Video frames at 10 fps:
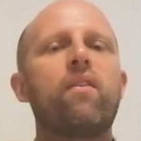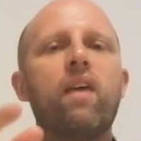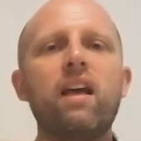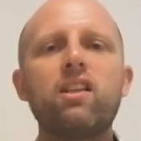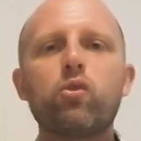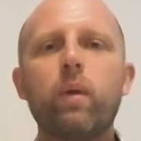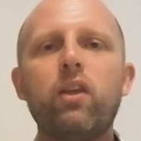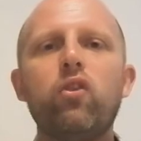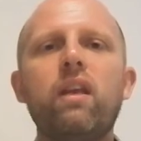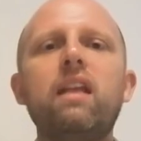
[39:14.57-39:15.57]
that's
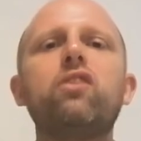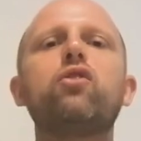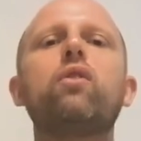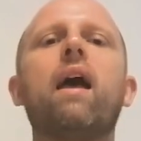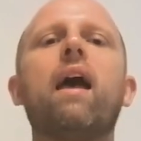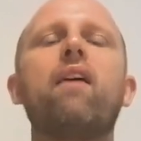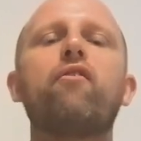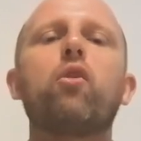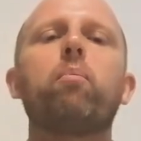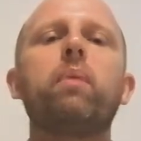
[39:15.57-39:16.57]
when you need to
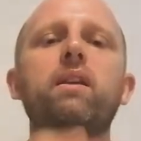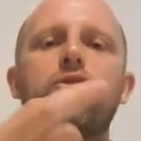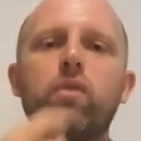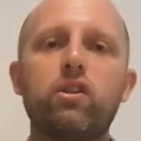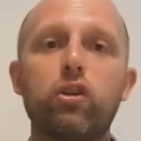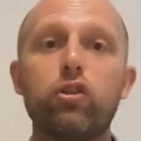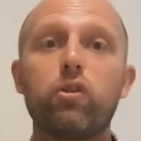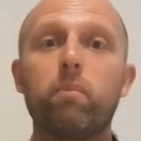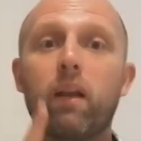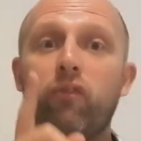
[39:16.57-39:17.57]
have your peace returned
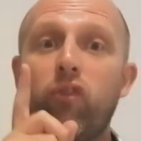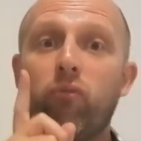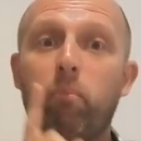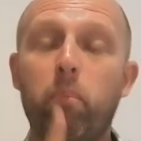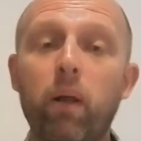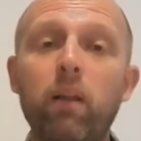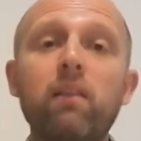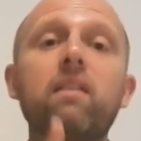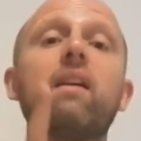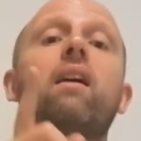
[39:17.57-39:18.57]
to. But if you've
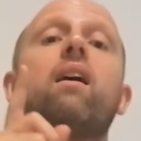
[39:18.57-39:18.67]
built